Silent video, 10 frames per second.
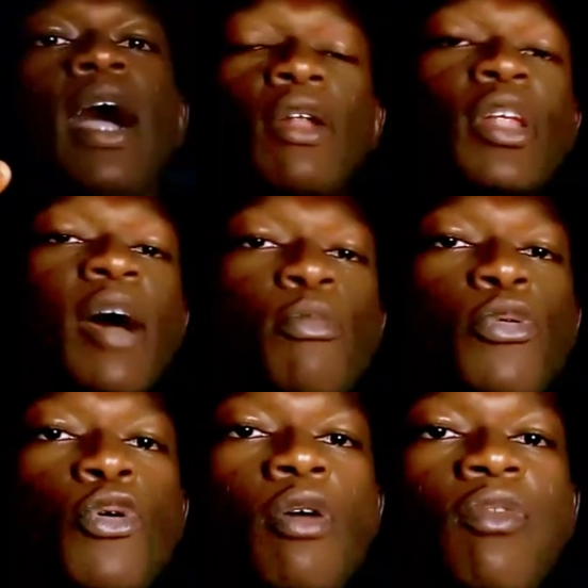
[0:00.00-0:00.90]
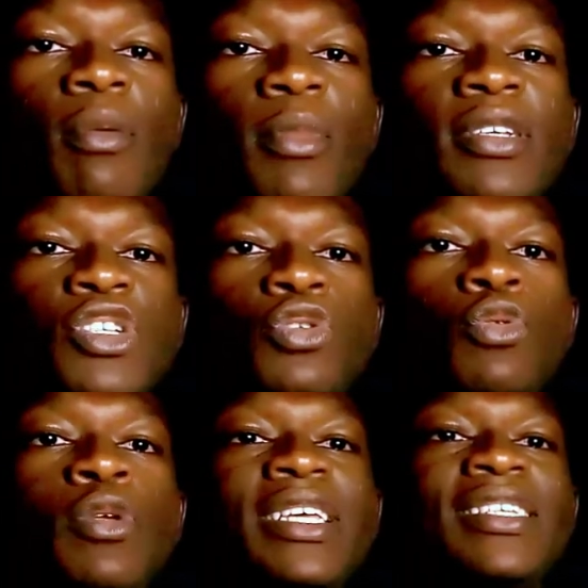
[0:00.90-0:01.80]
Another pro of pharmacy
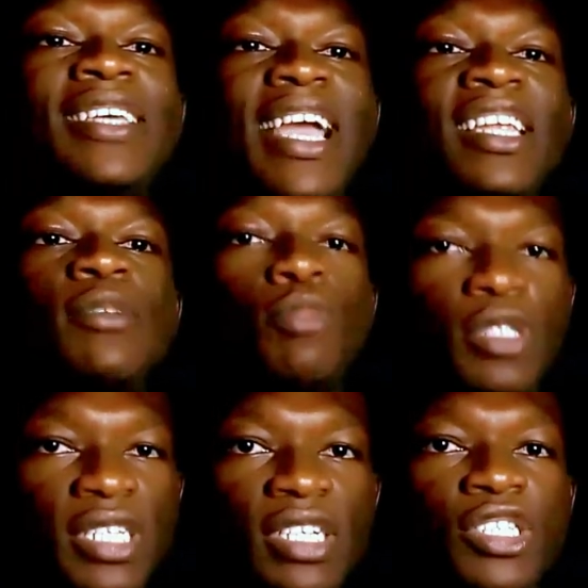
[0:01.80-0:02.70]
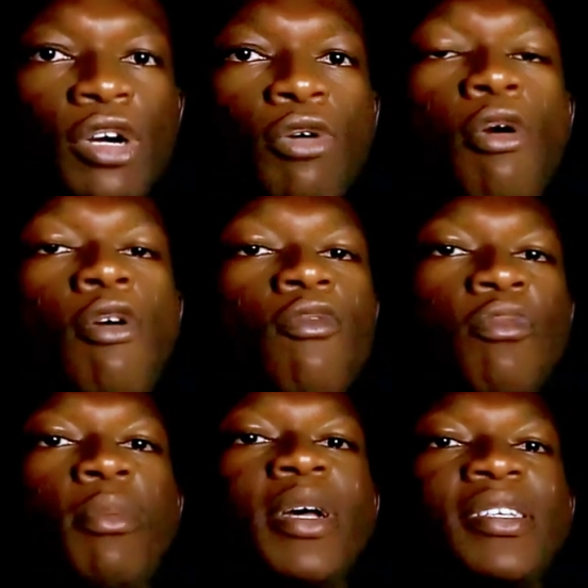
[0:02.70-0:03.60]
school is the earning potential.
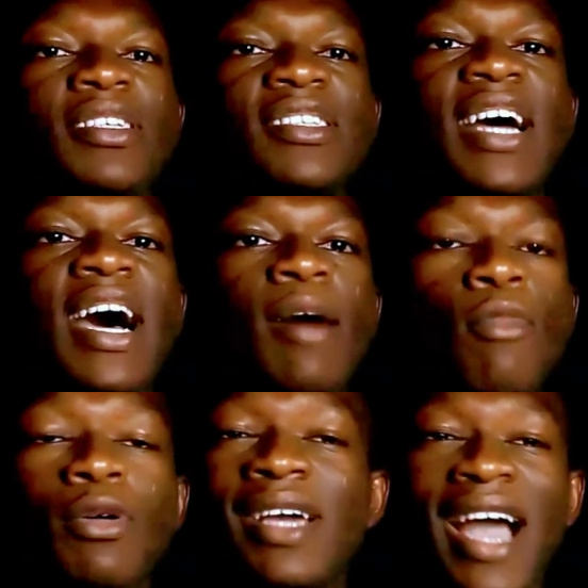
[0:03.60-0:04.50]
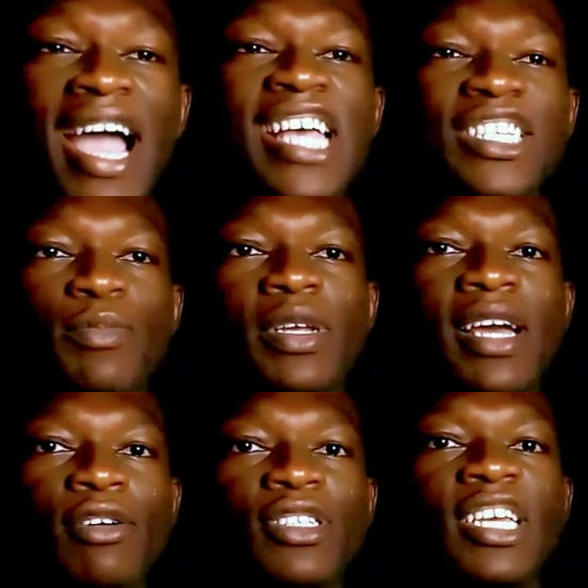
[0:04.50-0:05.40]
Pharmacists are among the highest paid
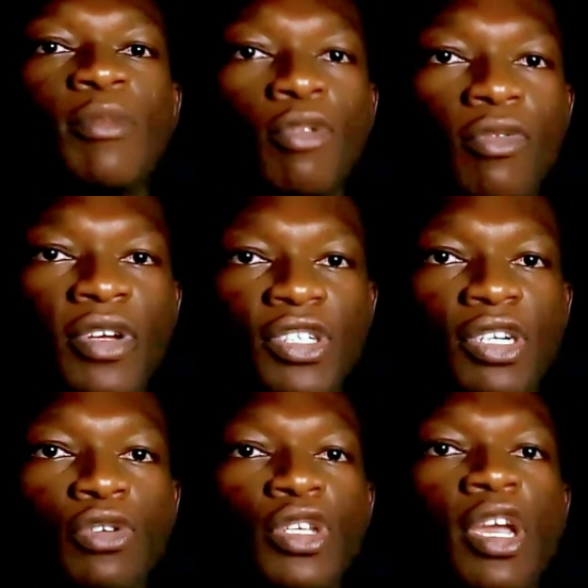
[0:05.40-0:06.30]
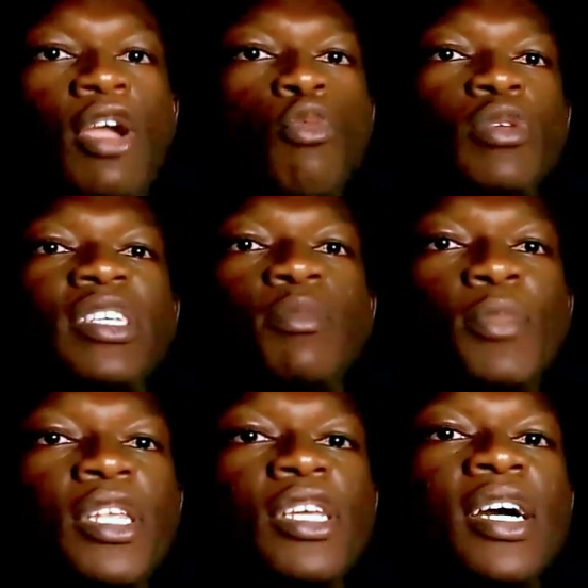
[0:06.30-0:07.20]
healthcare professionals, with a
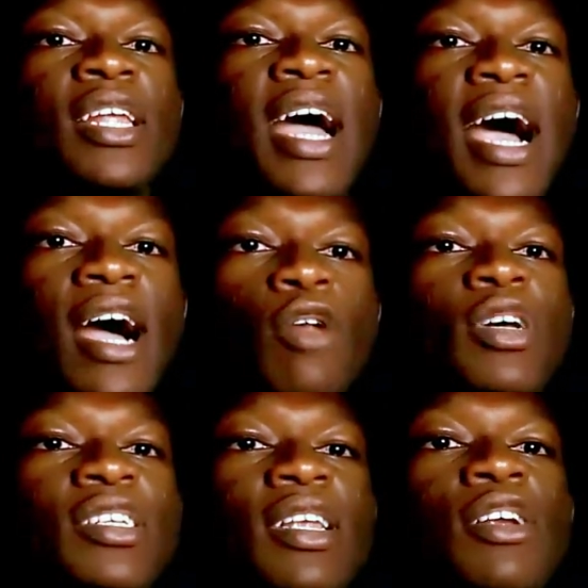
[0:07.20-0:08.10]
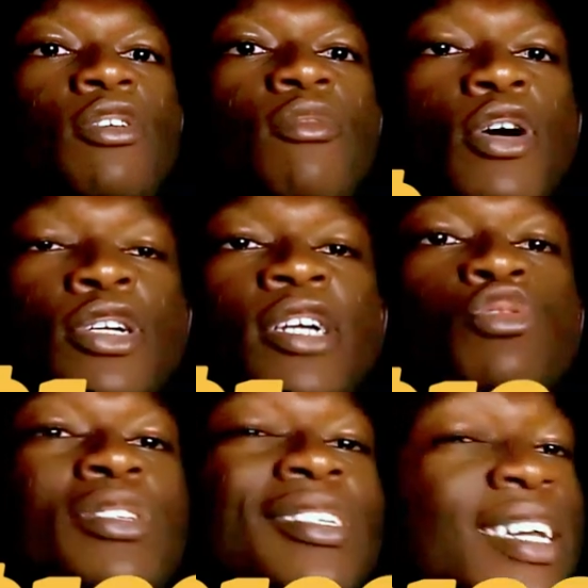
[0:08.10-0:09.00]
median annual salary of
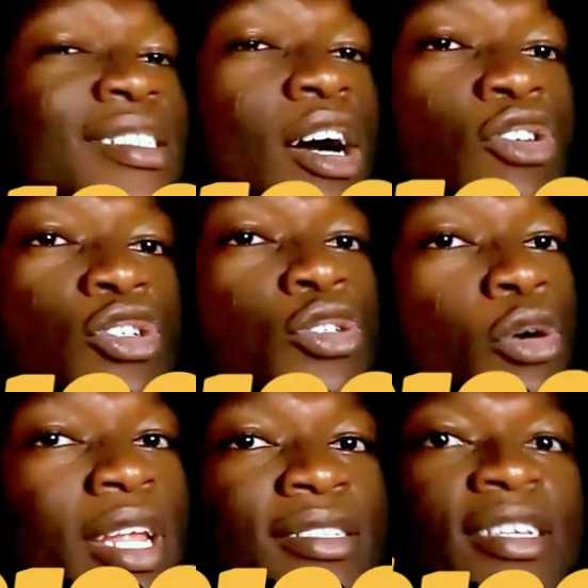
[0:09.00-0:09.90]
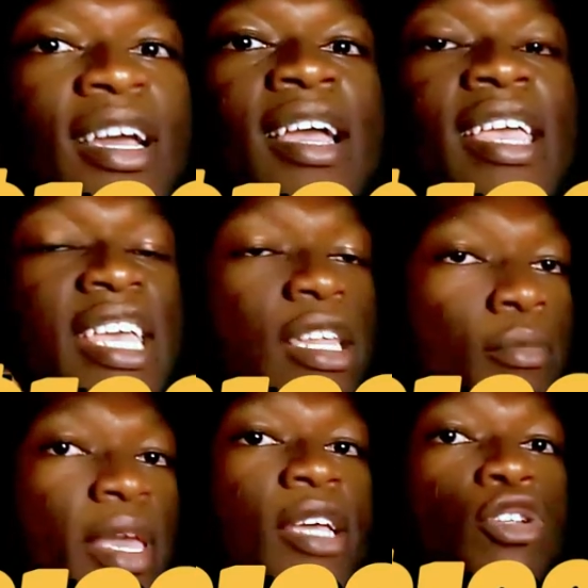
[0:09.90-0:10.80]
$128,000
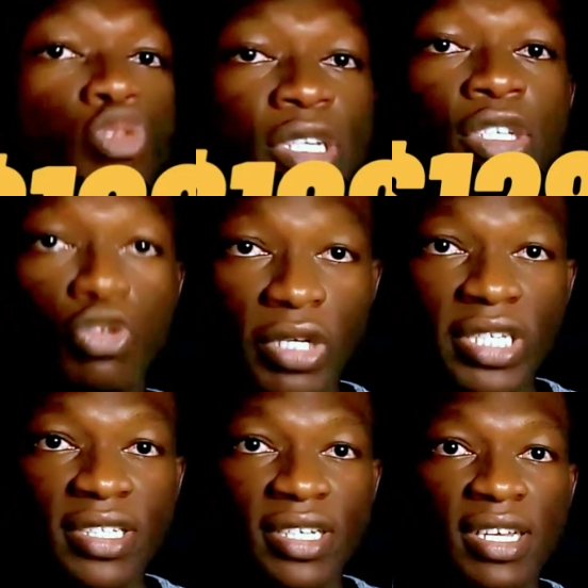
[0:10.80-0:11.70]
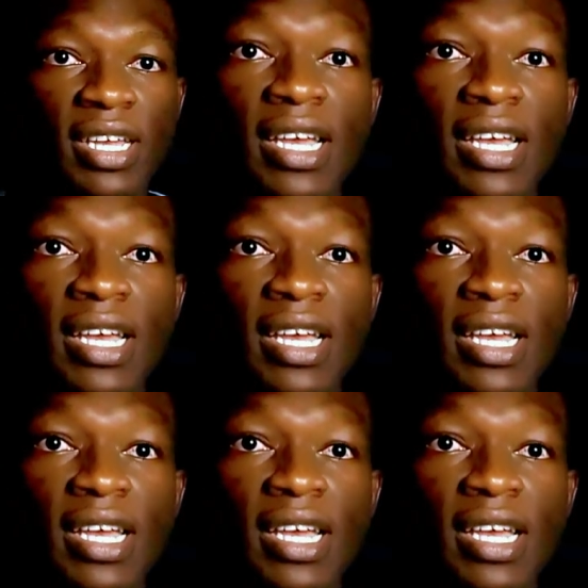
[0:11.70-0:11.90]
in May 2020.